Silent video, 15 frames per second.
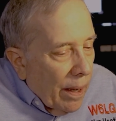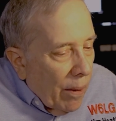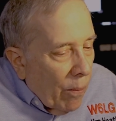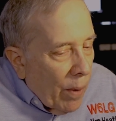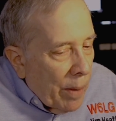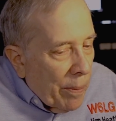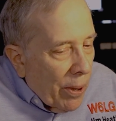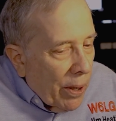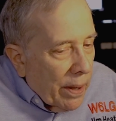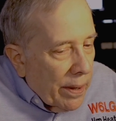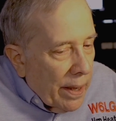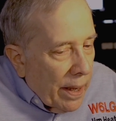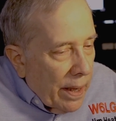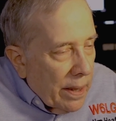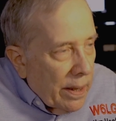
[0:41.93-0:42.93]
Uh, one
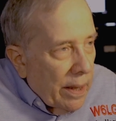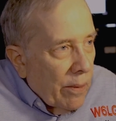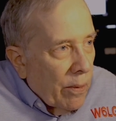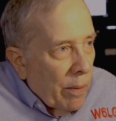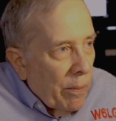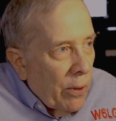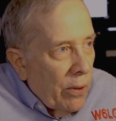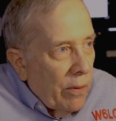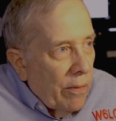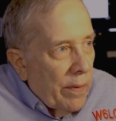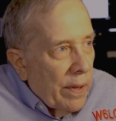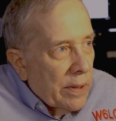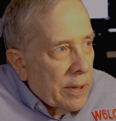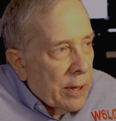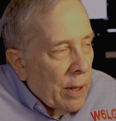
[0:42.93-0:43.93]
part that I did
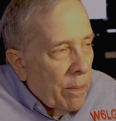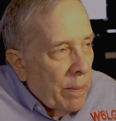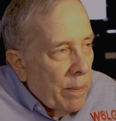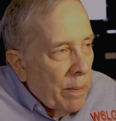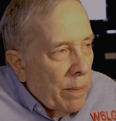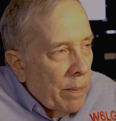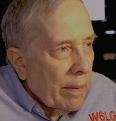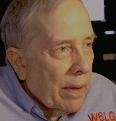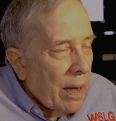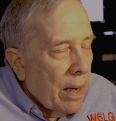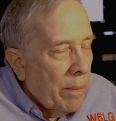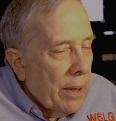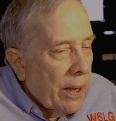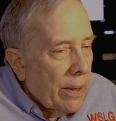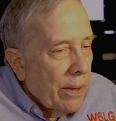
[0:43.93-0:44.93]
remove that some people have
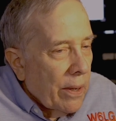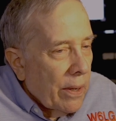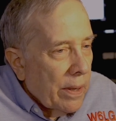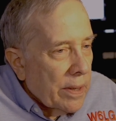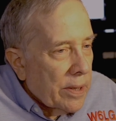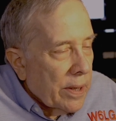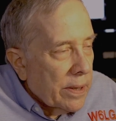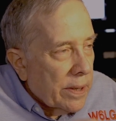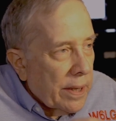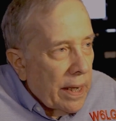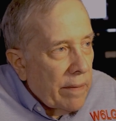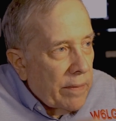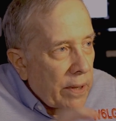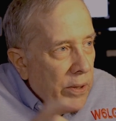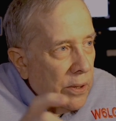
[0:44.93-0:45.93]
commented on is a
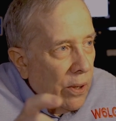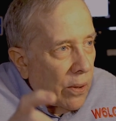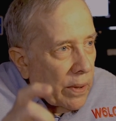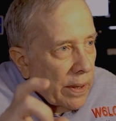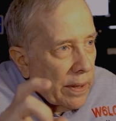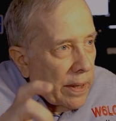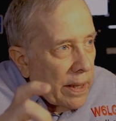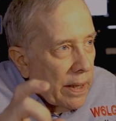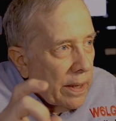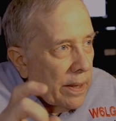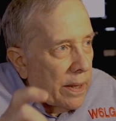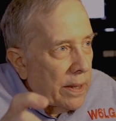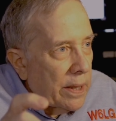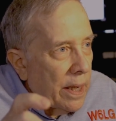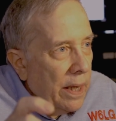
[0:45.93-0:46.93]
safety choke at the
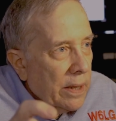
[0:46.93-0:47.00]
end of the